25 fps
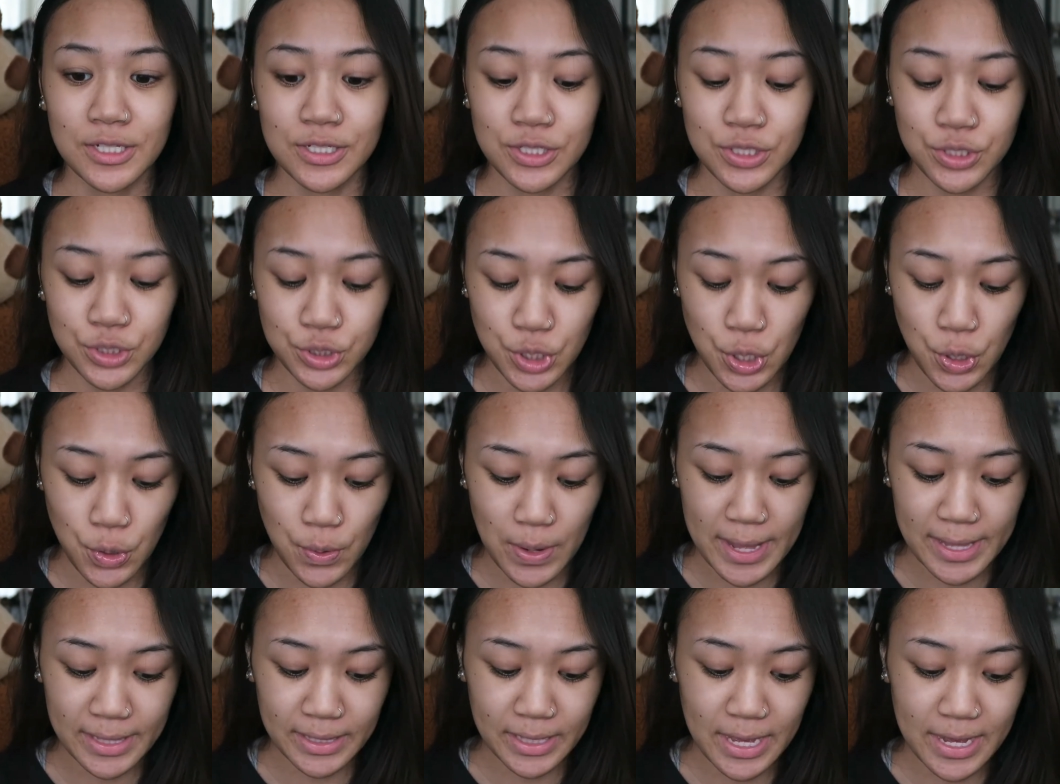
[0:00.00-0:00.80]
So
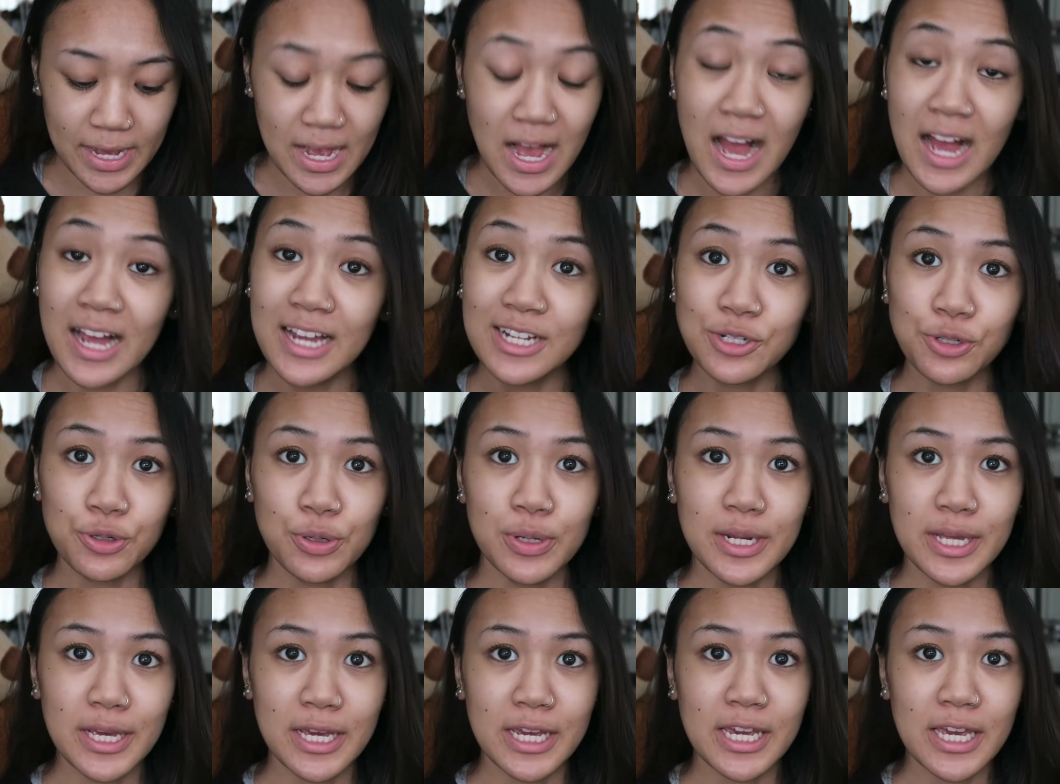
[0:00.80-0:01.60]
I like
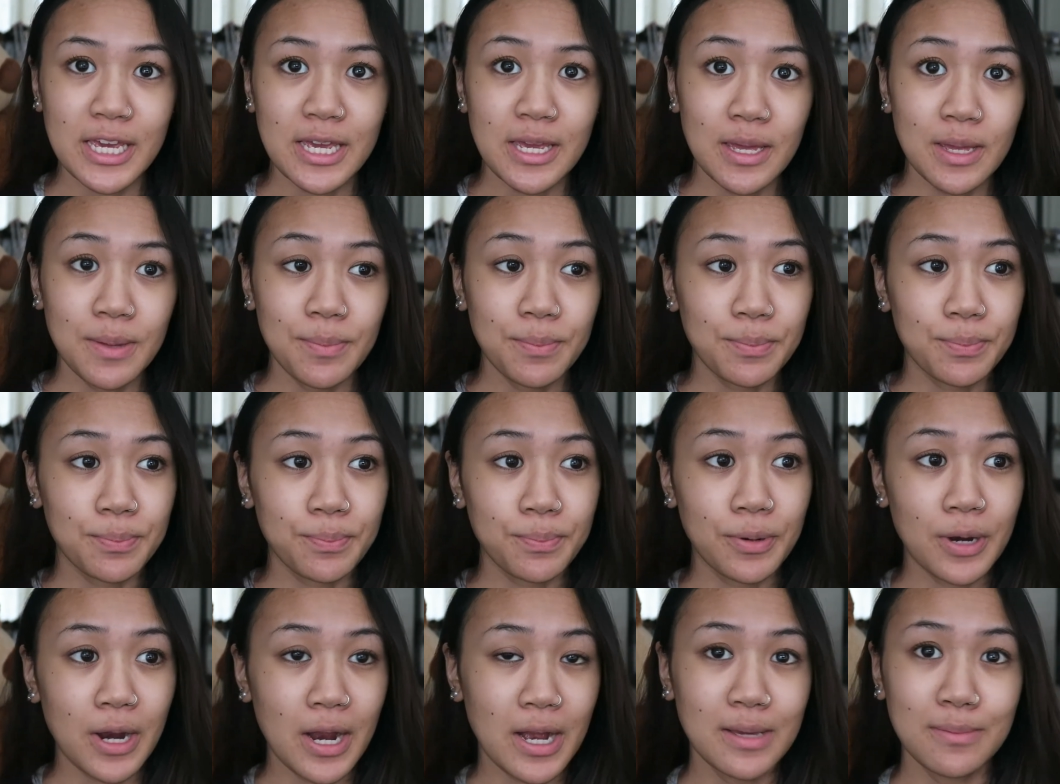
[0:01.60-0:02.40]
hydrating it,
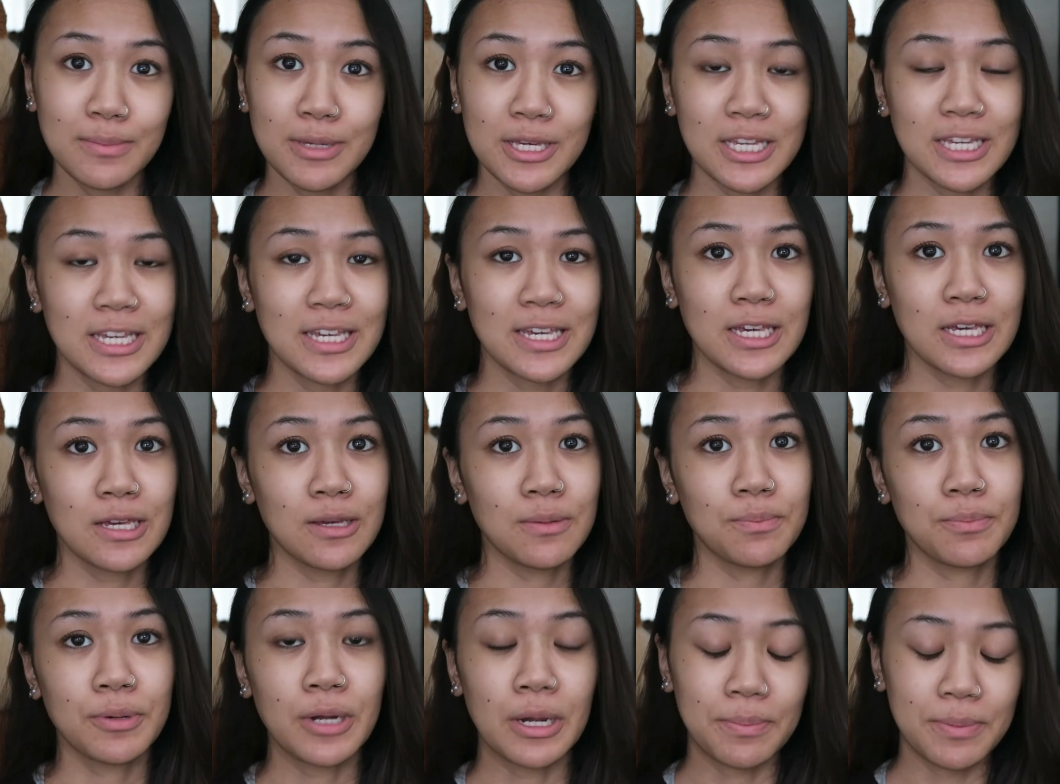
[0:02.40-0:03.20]
priming
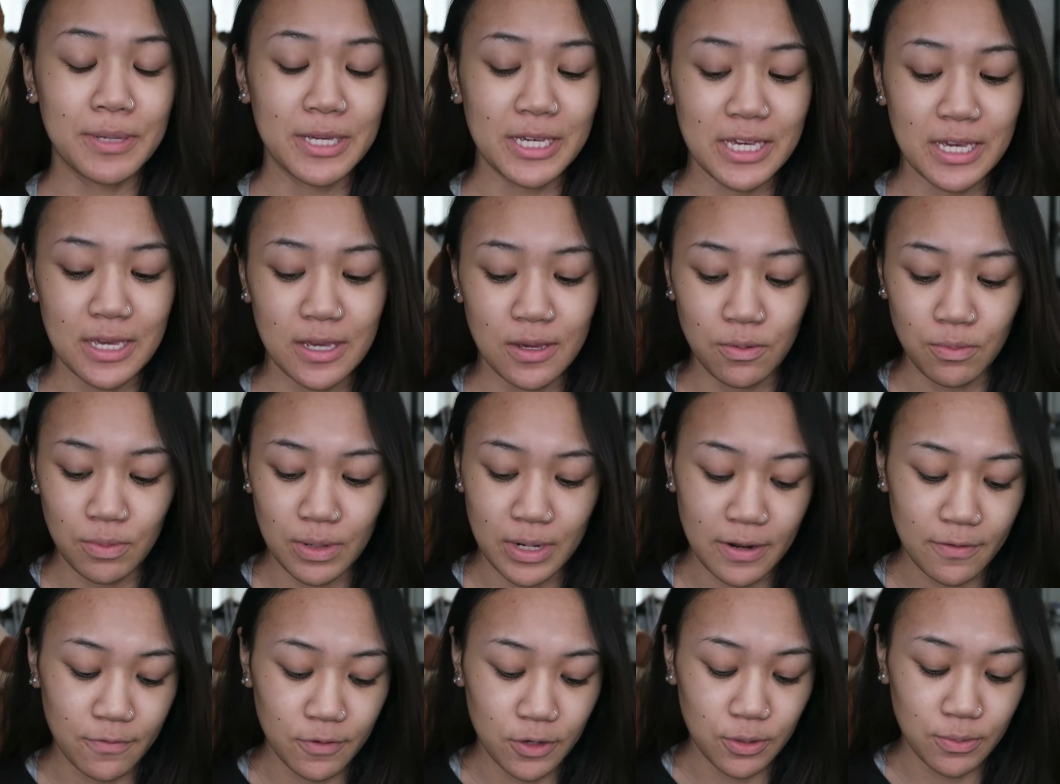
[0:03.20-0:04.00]
it, prepping it,
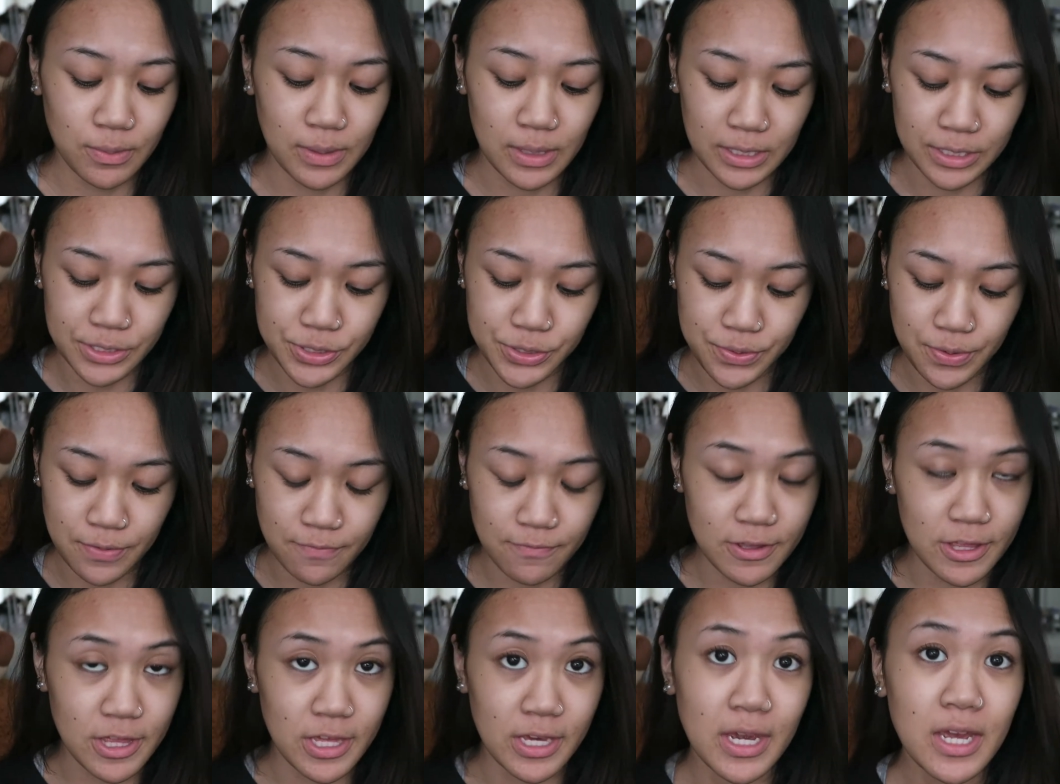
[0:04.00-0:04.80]
whatever, while I do
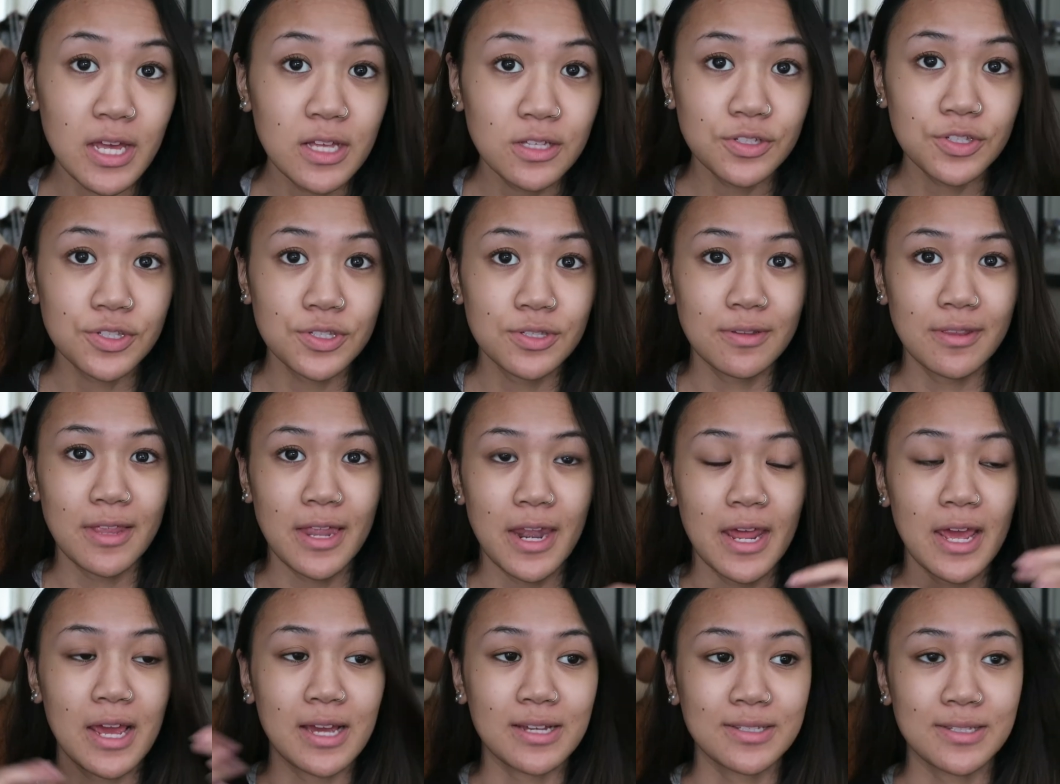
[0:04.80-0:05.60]
everything else so
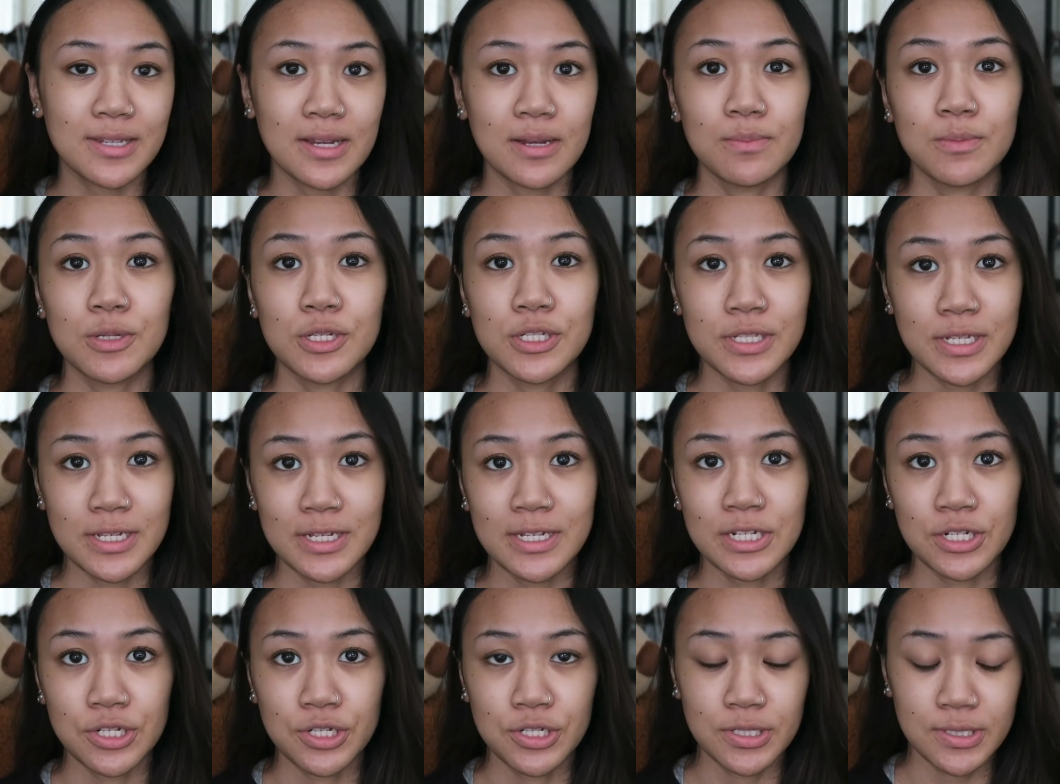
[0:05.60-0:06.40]
that it has time to
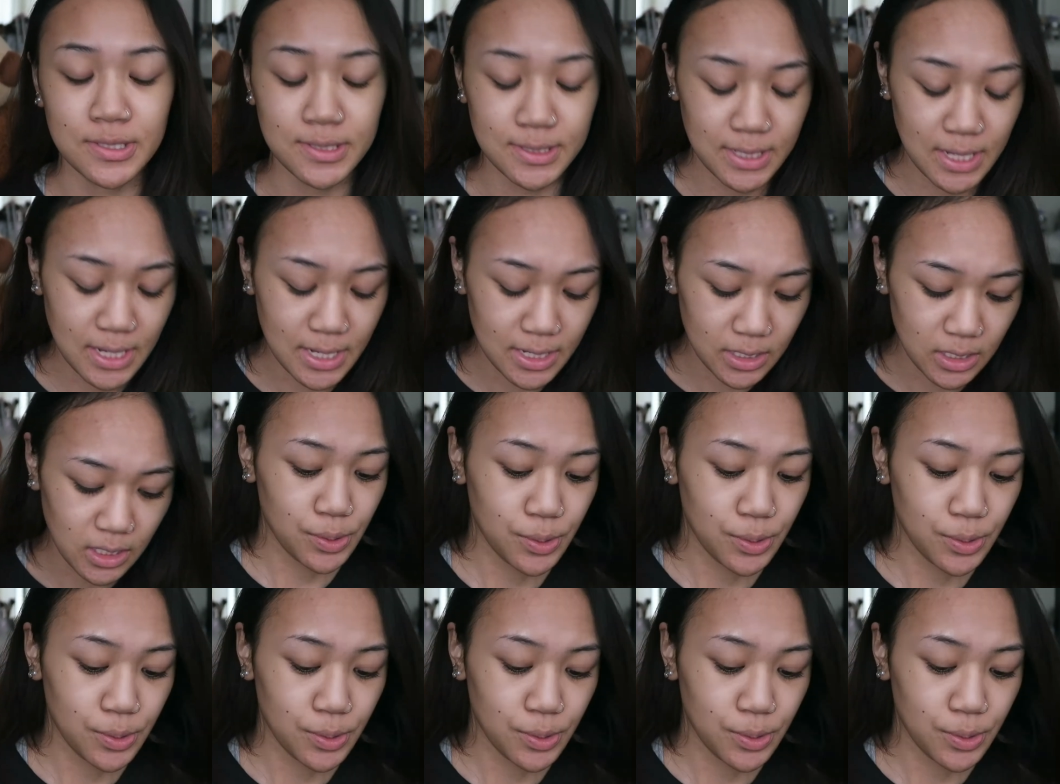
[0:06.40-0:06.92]
sink into the skin.